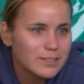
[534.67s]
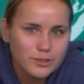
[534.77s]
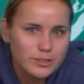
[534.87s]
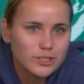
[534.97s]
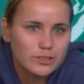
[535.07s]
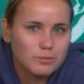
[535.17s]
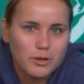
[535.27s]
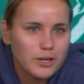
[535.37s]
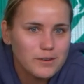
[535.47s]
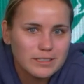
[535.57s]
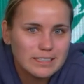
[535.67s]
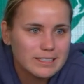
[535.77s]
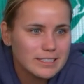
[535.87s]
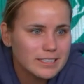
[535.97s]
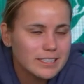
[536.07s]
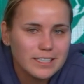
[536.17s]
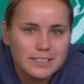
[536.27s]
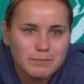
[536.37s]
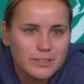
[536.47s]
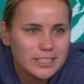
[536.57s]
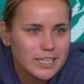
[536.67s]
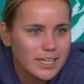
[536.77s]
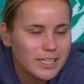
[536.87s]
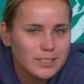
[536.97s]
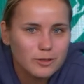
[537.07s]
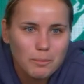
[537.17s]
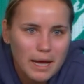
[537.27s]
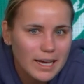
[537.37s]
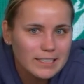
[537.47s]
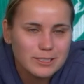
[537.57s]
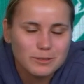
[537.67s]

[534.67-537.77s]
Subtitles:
literally just walking around the city, getting some fresh air, no masks.